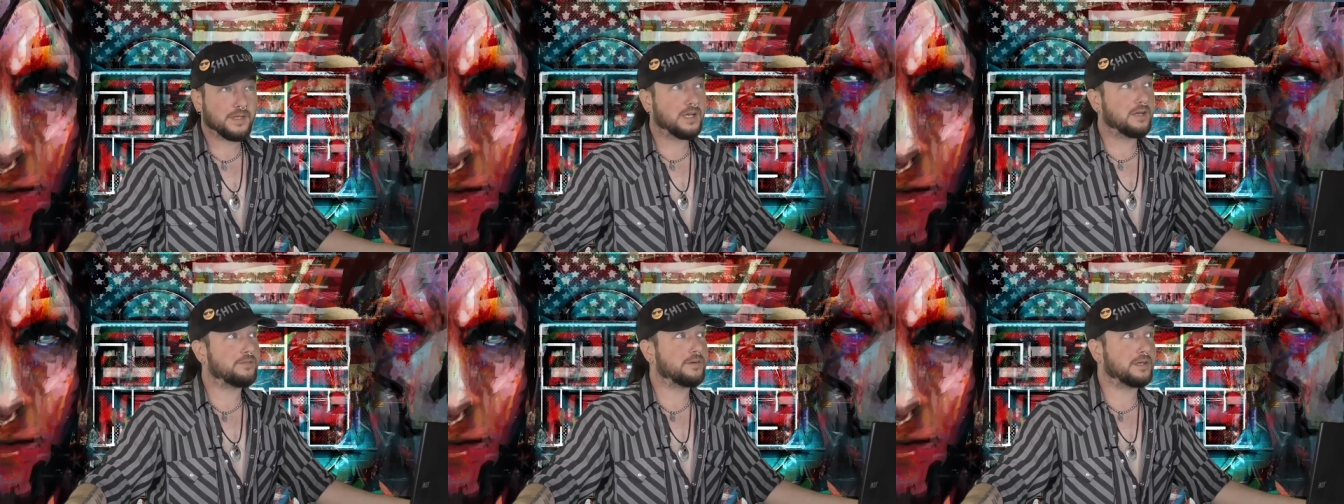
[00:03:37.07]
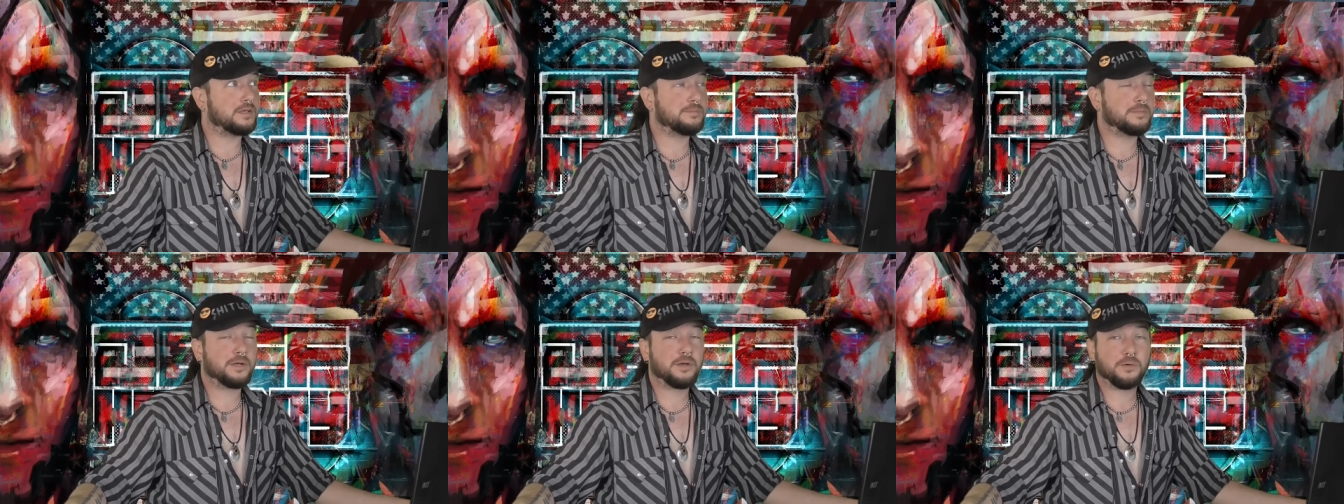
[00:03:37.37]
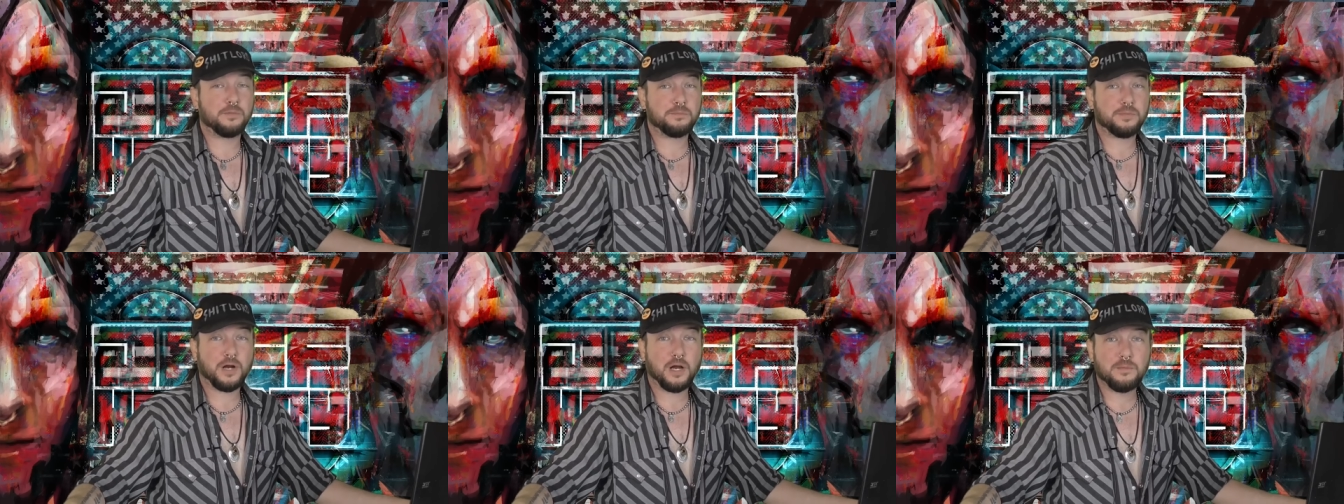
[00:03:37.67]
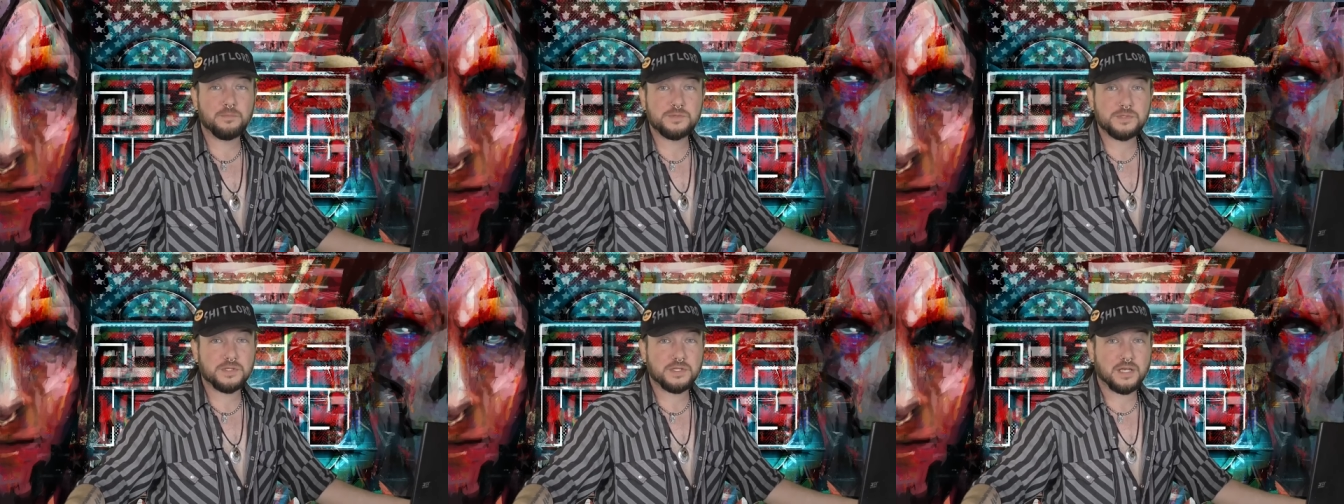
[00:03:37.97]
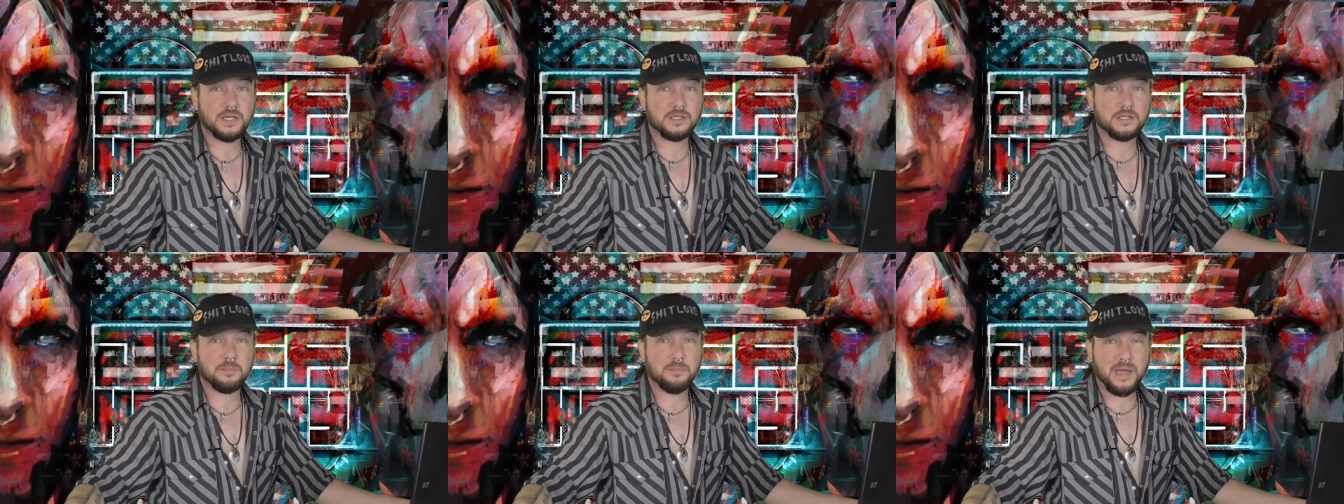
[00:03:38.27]
I've had my own problems with
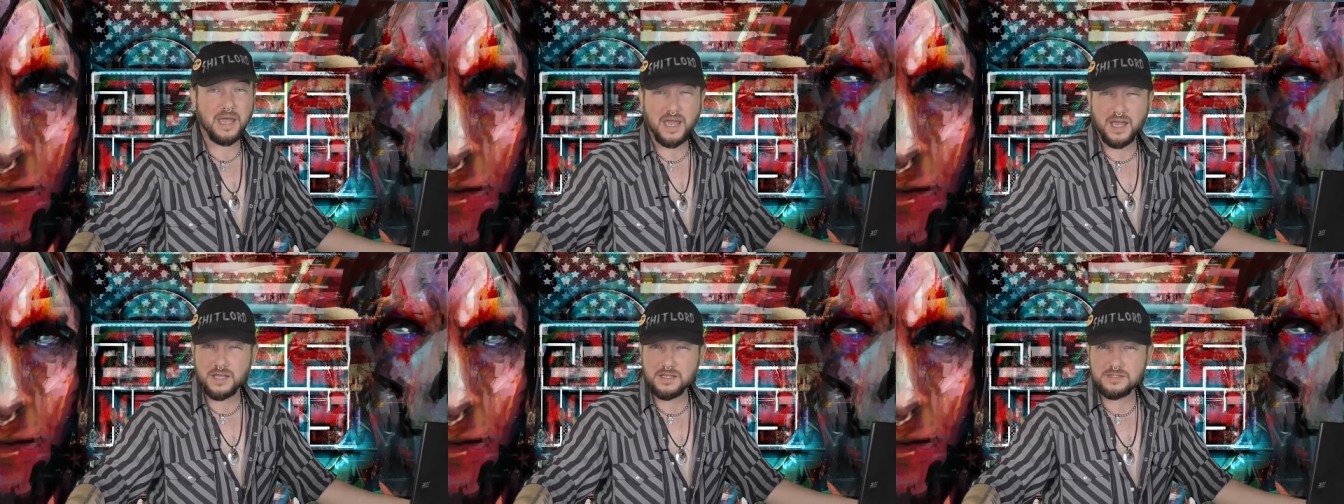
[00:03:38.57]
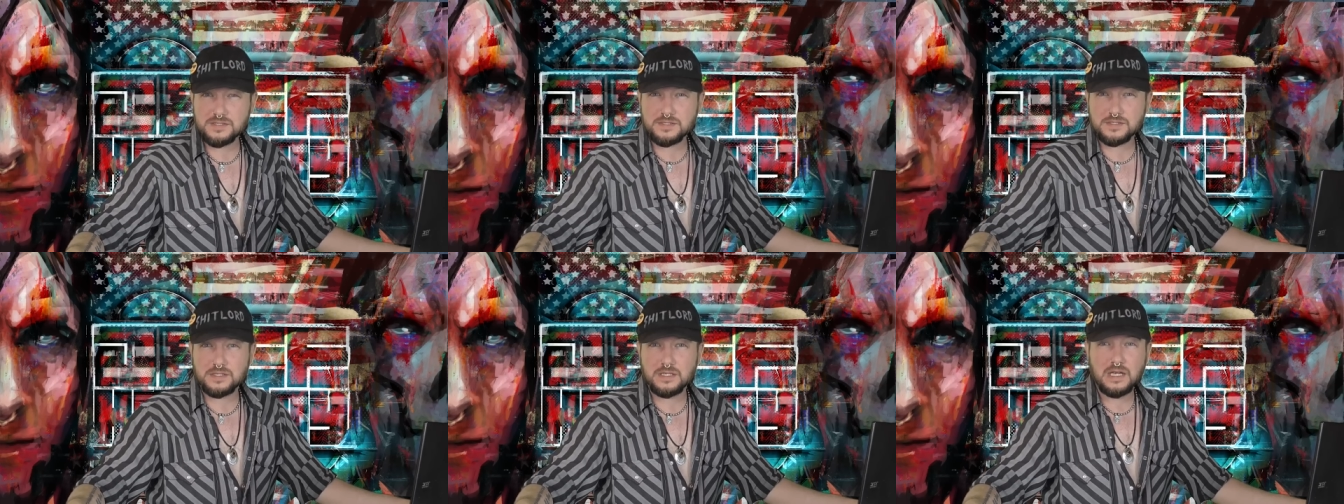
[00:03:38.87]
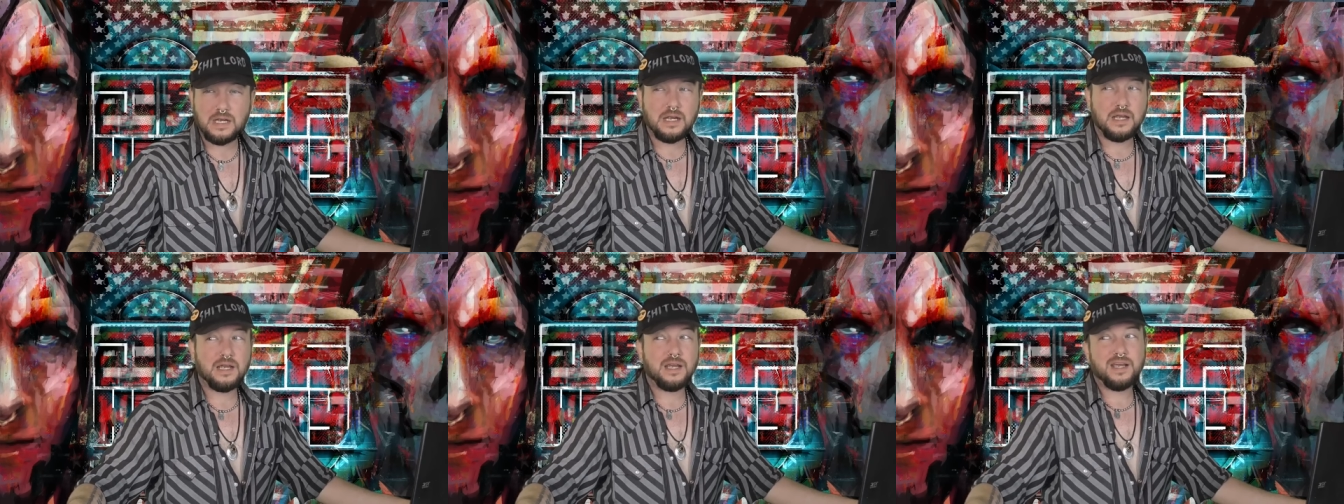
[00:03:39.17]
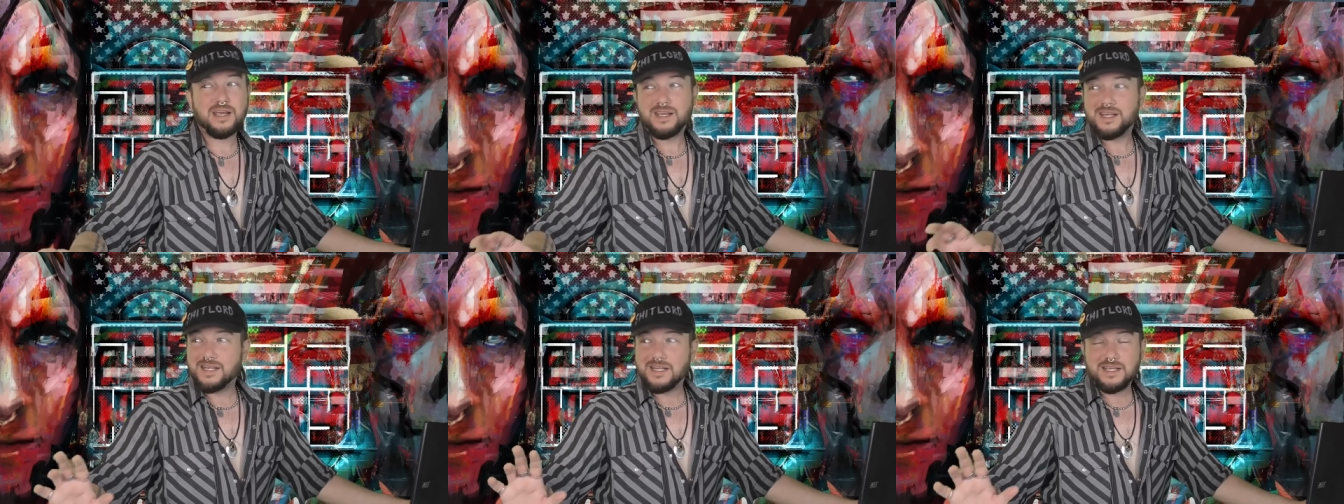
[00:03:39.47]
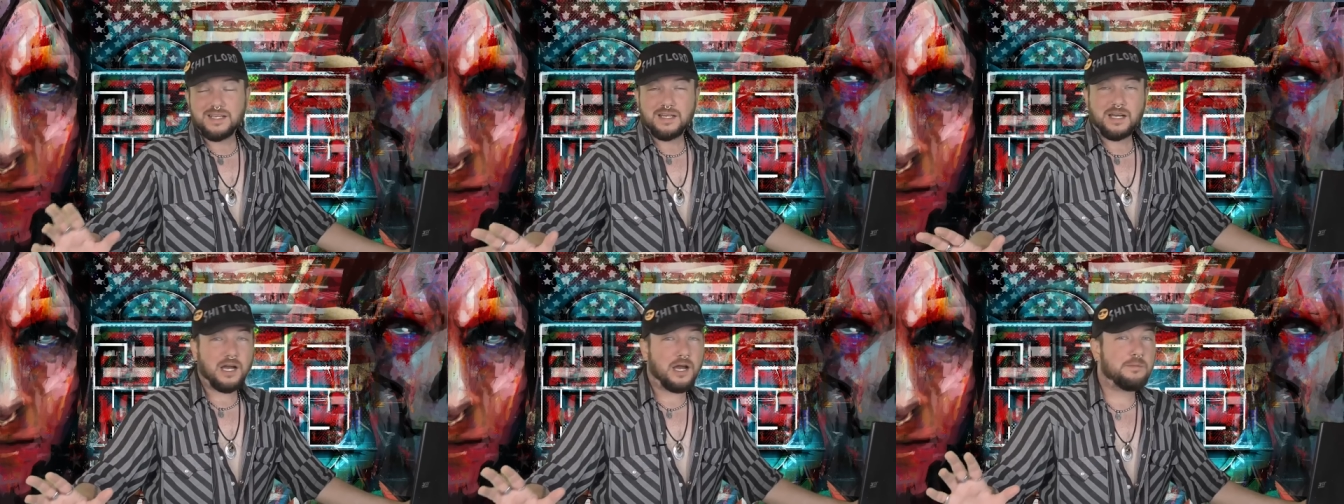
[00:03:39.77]
that in the past,
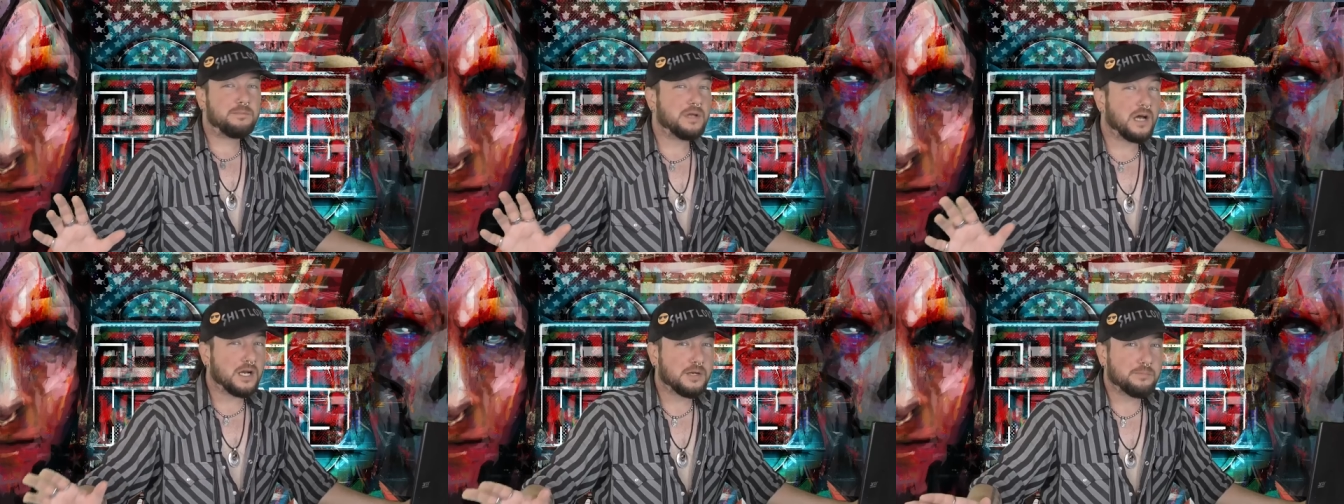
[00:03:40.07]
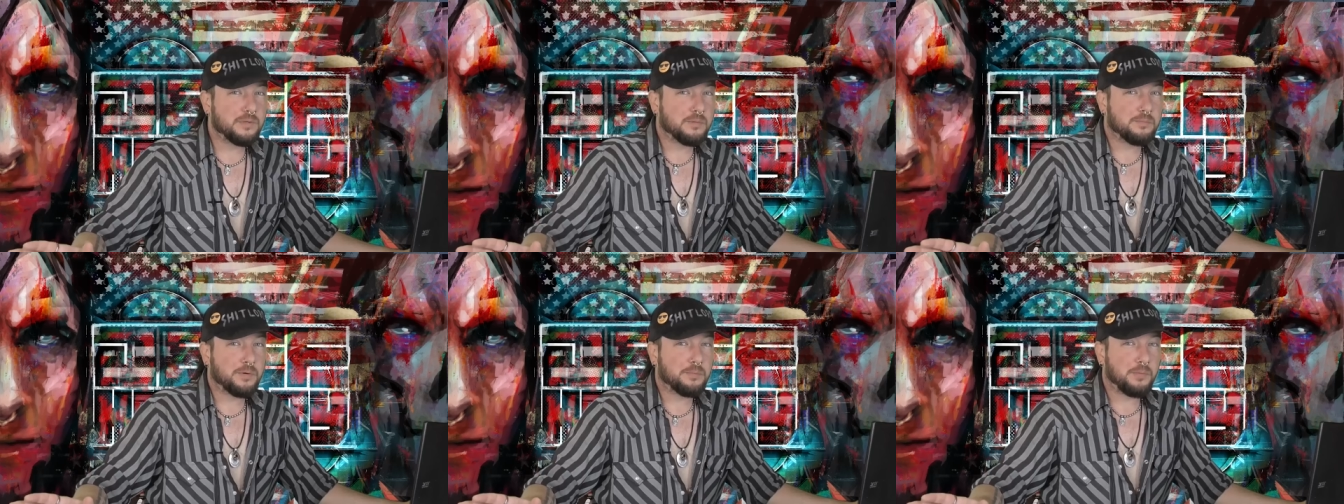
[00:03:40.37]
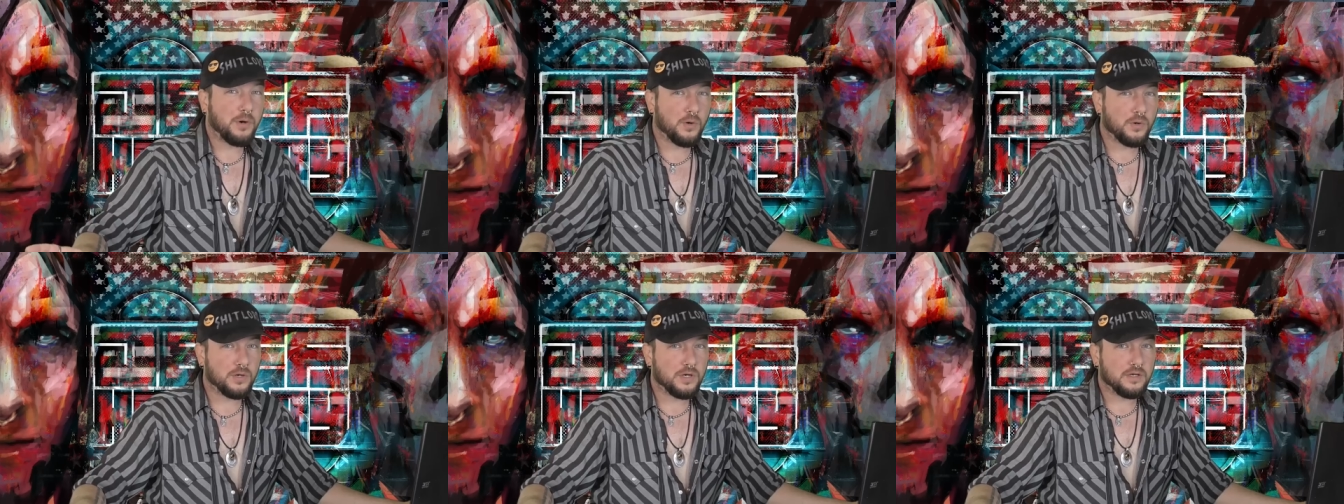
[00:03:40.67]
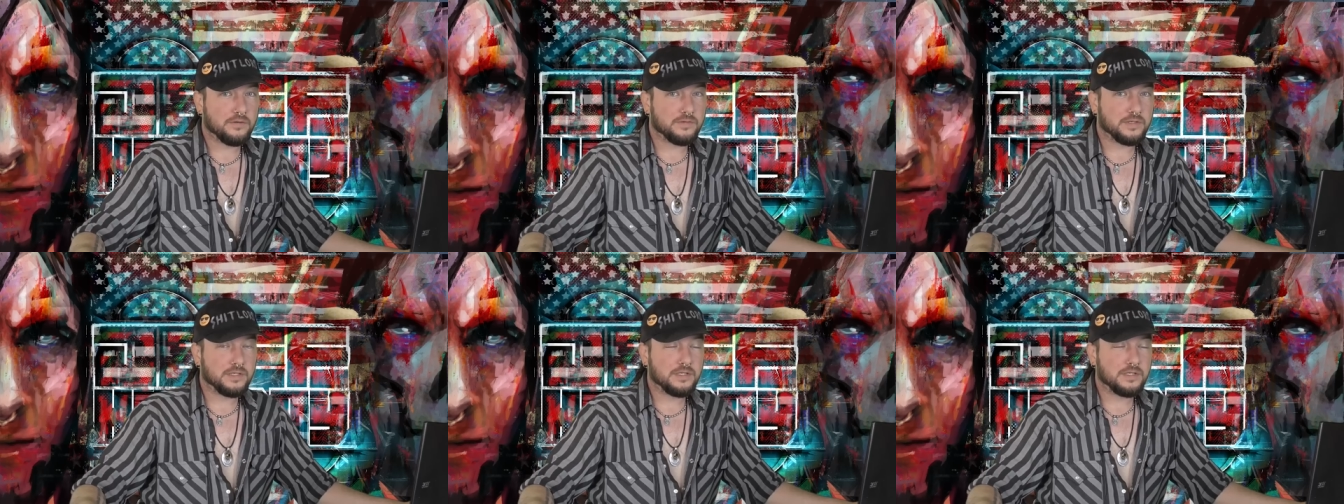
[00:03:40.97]
I'm not a big proponent of